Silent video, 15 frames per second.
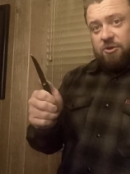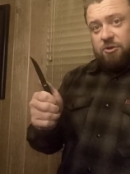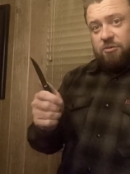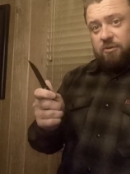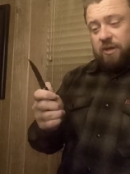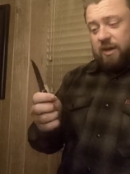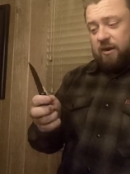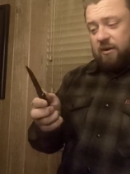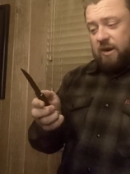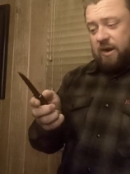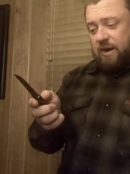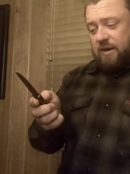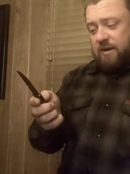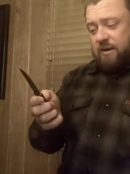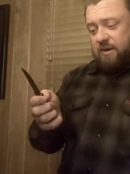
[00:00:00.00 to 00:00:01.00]
an issue later
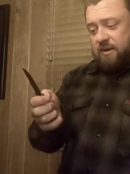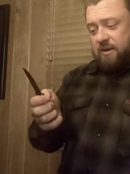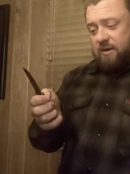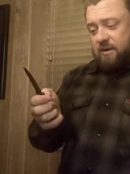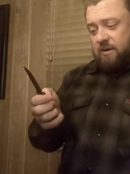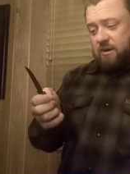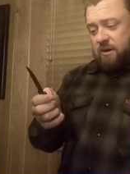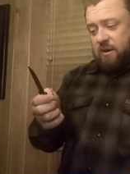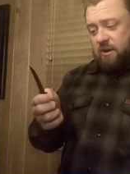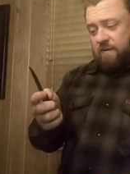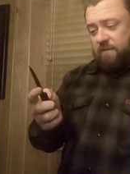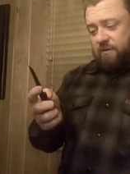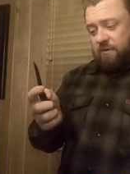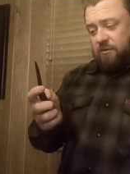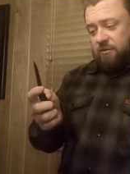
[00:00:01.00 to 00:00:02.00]
on,
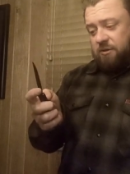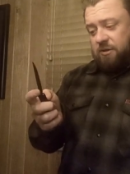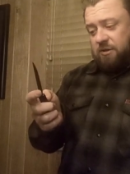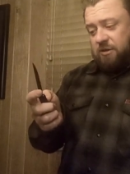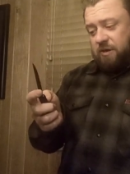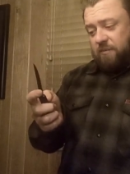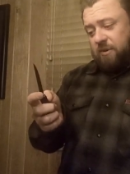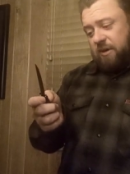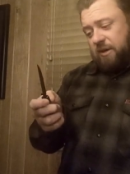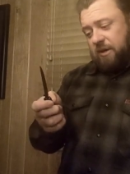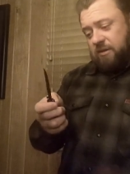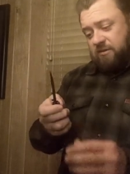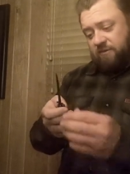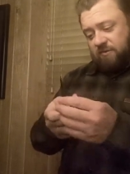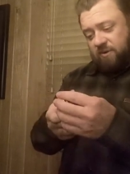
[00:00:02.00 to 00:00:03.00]
uh, if it loosens up and
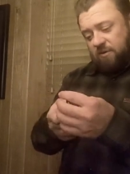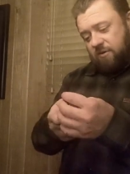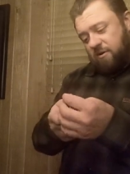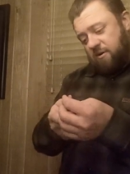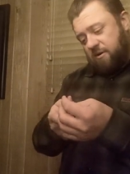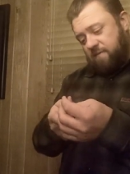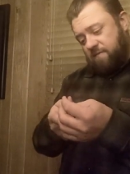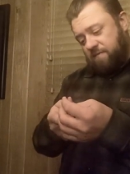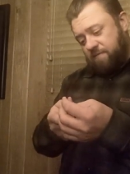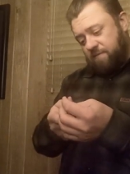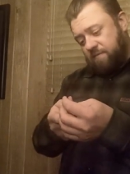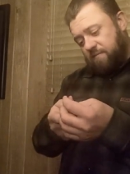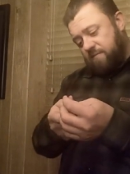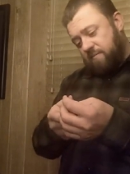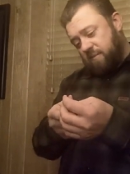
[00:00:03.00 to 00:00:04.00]
it gets further
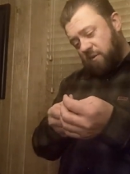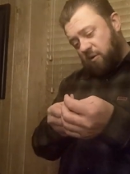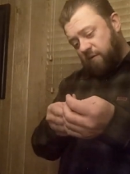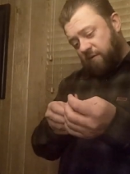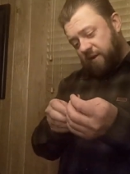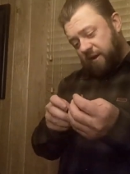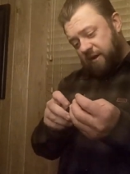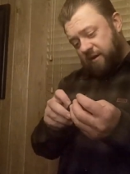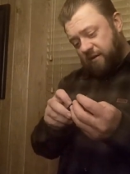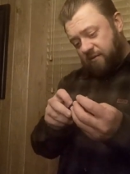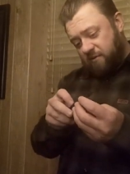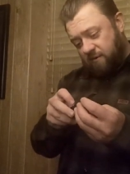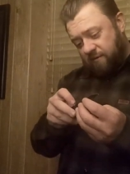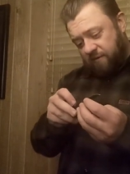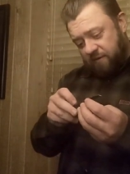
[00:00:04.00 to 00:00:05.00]
over there
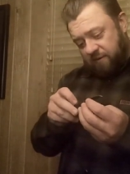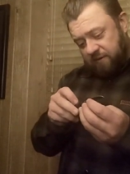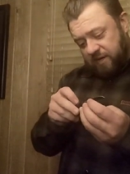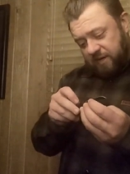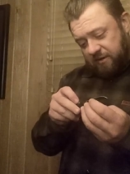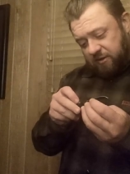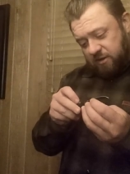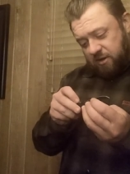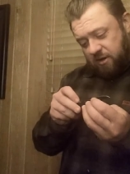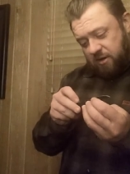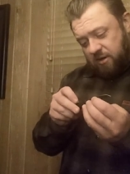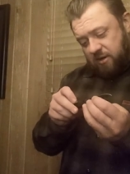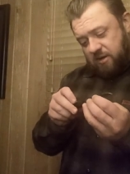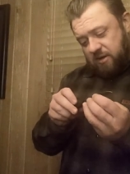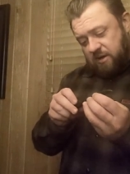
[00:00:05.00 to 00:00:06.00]
or if it stays
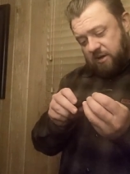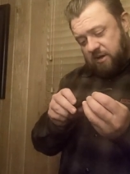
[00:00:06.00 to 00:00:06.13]
good.